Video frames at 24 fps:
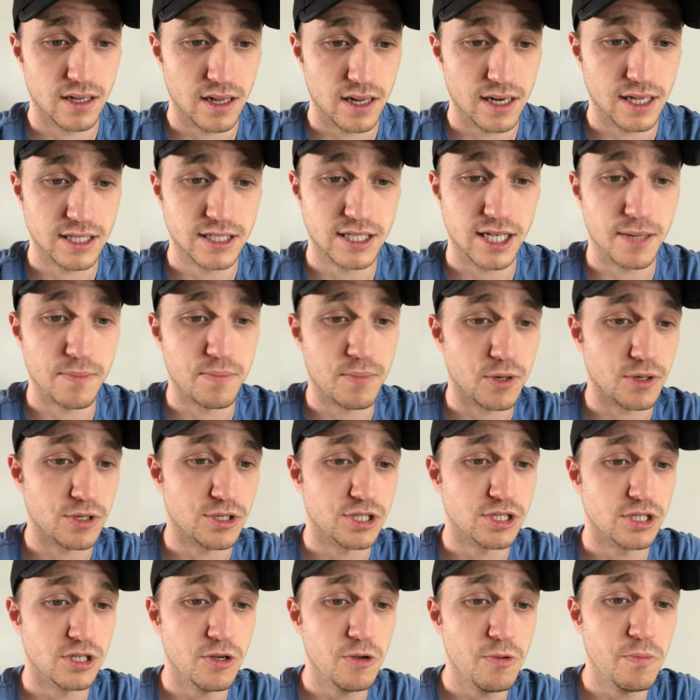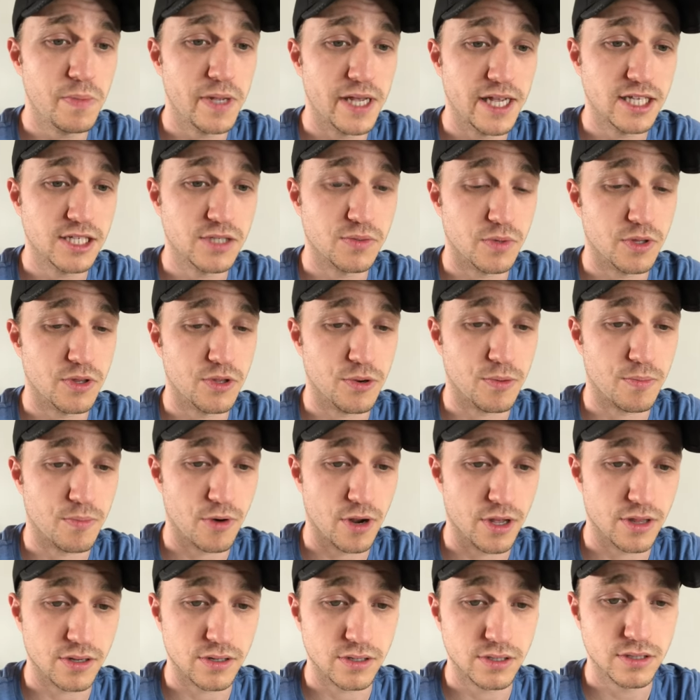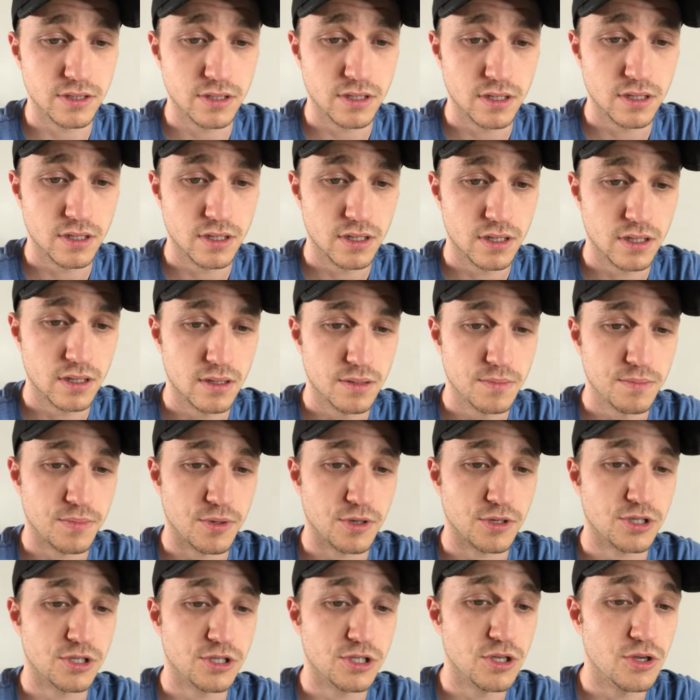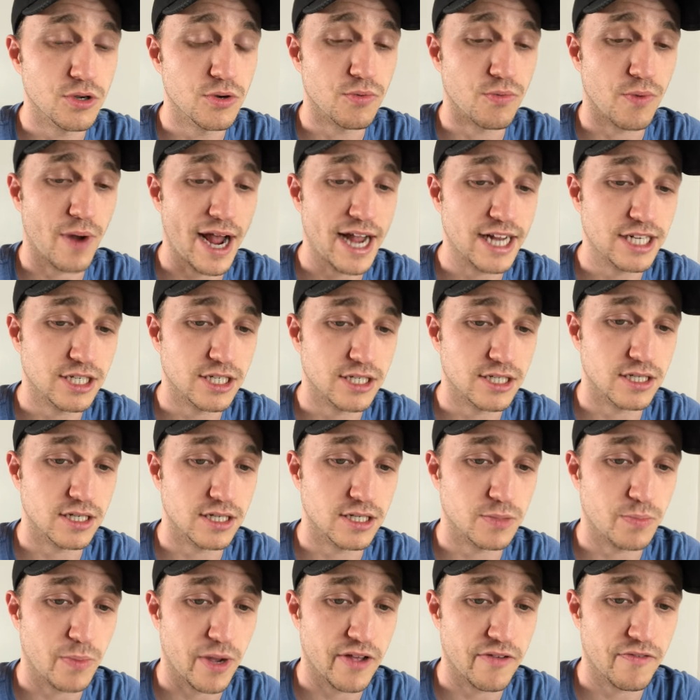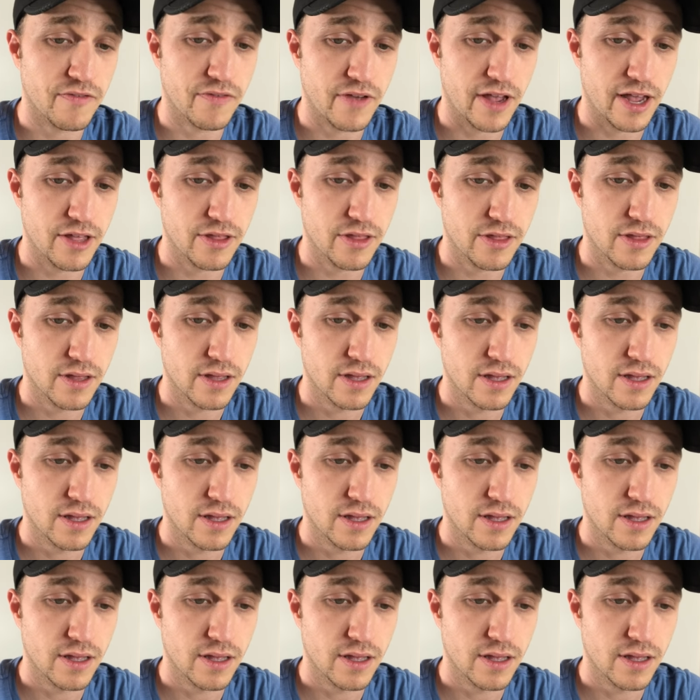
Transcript: And he said, Pursue peace with your brothers, pursue righteousness by faith.